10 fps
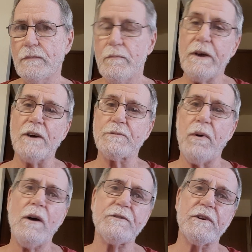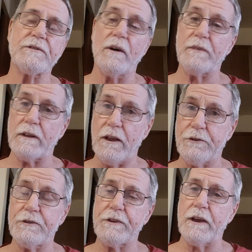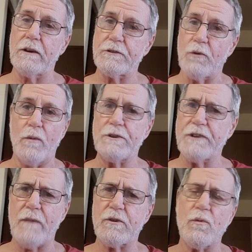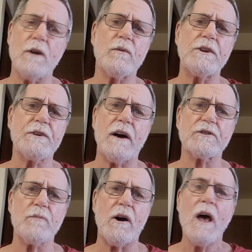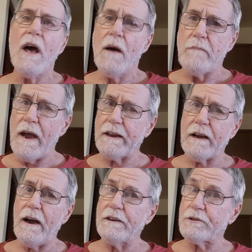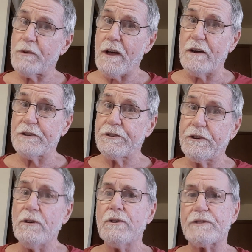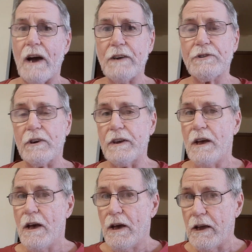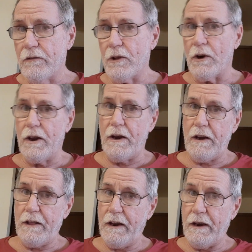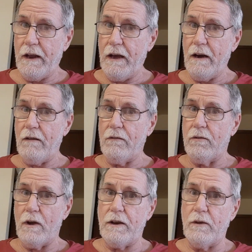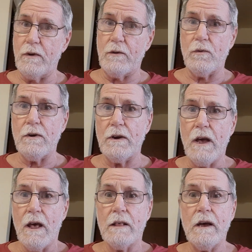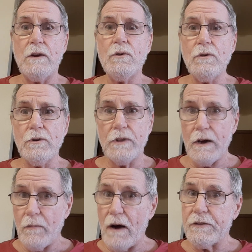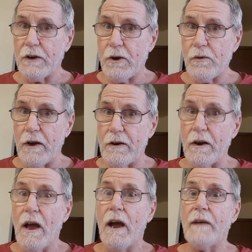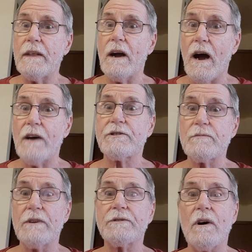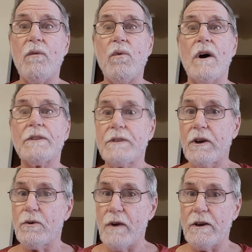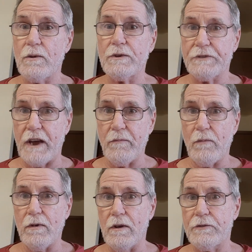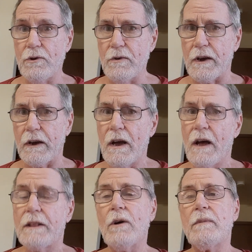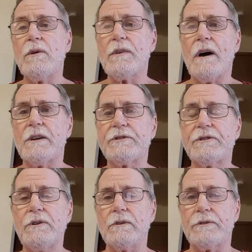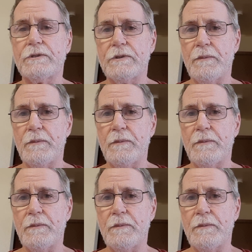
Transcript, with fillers: Because Paul says something interesting in Romans chapter 1 when he talks about mankind is without excuse. Actually, even though they didn't, they didn't have any written word, they knew about the Creator and the awesomeness of what the Creator was capable of doing. They'll be without excuse.